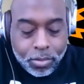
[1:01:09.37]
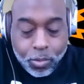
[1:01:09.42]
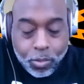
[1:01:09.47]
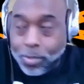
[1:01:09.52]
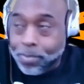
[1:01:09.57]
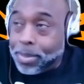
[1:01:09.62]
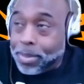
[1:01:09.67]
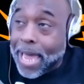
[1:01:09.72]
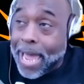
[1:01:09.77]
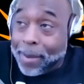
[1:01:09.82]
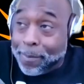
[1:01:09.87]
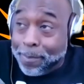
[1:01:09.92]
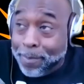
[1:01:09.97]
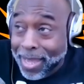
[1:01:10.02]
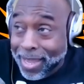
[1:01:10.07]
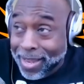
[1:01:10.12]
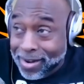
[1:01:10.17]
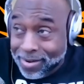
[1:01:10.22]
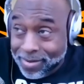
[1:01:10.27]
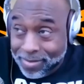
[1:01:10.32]
When Black
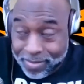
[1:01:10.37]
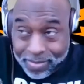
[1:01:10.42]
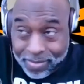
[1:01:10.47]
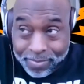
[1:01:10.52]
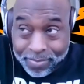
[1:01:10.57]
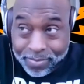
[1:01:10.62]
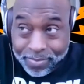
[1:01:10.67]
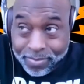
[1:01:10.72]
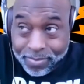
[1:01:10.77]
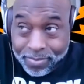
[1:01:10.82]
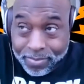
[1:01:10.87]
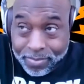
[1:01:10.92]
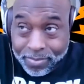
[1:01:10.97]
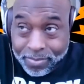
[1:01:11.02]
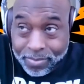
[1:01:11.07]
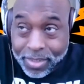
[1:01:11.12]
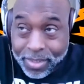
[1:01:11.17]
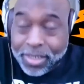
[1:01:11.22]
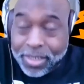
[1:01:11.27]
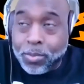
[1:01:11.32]
men,
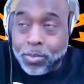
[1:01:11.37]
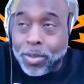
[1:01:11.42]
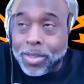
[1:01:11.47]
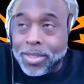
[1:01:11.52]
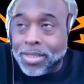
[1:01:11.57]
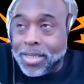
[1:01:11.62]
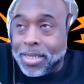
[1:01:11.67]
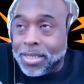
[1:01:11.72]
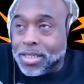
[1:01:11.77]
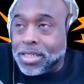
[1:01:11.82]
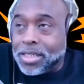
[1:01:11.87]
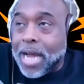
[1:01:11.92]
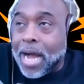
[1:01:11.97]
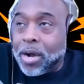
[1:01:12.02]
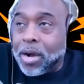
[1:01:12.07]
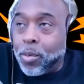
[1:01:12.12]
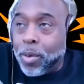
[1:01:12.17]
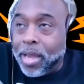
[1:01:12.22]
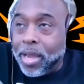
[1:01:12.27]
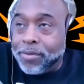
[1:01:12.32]
this is what sent
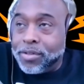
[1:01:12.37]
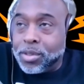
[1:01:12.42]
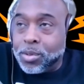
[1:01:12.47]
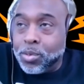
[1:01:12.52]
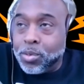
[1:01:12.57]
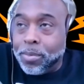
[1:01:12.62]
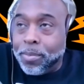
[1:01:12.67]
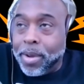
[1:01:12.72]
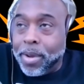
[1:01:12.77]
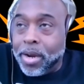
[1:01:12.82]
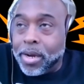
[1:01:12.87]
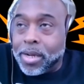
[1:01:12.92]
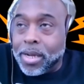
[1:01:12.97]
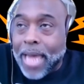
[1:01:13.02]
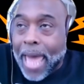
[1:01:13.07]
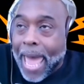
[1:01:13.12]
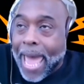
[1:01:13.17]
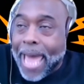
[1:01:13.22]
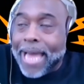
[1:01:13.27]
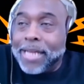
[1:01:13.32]
shockwaves through
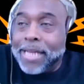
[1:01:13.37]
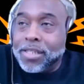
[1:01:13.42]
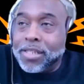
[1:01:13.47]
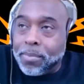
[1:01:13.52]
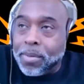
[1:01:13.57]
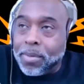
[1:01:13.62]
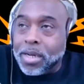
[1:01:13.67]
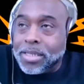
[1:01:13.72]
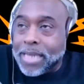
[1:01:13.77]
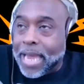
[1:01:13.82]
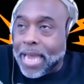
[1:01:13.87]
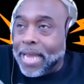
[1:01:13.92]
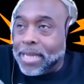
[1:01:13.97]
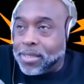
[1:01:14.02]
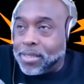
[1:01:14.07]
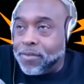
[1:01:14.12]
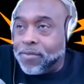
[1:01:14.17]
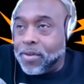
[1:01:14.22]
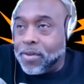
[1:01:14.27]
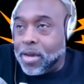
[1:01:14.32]
America as much
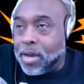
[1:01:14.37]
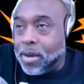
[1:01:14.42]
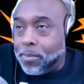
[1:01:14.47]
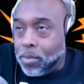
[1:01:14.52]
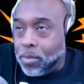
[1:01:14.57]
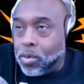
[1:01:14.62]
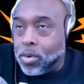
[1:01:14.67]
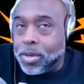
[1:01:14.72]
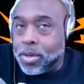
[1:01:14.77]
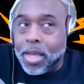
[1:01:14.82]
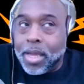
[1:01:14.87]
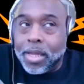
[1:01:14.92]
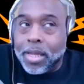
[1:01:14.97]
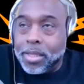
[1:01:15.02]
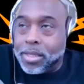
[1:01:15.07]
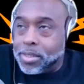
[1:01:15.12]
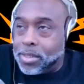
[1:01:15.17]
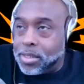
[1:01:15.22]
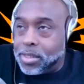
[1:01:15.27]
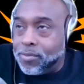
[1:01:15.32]
as, if not more
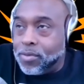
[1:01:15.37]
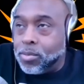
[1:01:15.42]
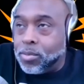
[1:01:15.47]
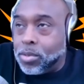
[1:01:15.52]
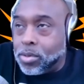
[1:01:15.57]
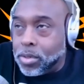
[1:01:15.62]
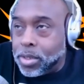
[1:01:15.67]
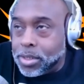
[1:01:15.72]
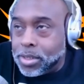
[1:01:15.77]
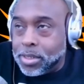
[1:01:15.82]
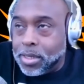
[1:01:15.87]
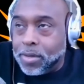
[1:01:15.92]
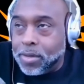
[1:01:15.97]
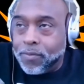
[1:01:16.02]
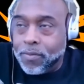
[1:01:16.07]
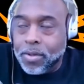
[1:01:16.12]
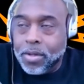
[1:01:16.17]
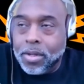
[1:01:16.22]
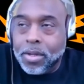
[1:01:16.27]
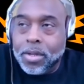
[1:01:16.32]
than, the Civil War
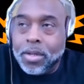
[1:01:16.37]
itself.